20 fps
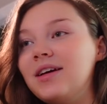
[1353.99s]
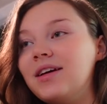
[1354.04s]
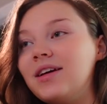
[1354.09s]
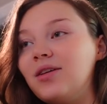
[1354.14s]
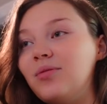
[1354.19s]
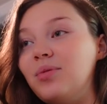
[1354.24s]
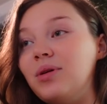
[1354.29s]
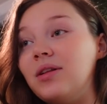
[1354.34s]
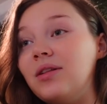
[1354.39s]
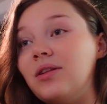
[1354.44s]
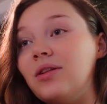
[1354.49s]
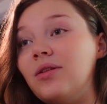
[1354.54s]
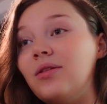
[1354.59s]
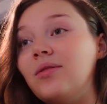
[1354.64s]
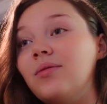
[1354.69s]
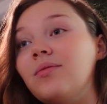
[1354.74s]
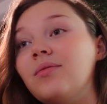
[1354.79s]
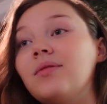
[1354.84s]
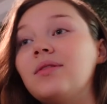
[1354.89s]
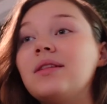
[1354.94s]
It could be a
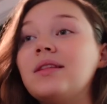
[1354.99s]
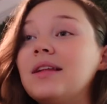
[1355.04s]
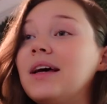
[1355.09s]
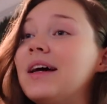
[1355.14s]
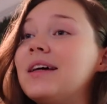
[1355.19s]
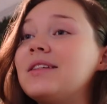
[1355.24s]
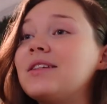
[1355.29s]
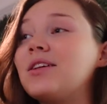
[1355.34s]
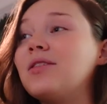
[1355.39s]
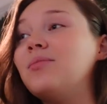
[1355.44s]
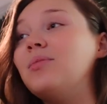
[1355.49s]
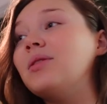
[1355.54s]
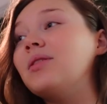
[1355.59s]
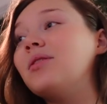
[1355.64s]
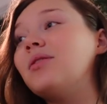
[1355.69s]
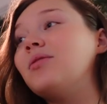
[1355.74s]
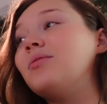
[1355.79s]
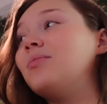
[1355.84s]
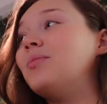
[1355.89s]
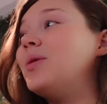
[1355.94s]
little less, it could be a
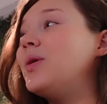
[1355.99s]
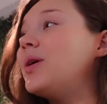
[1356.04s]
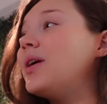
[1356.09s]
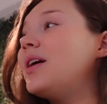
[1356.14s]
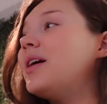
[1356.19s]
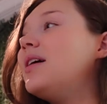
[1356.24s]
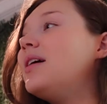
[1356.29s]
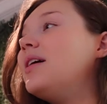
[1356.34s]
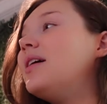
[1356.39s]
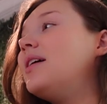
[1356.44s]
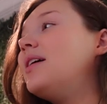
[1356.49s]
little more.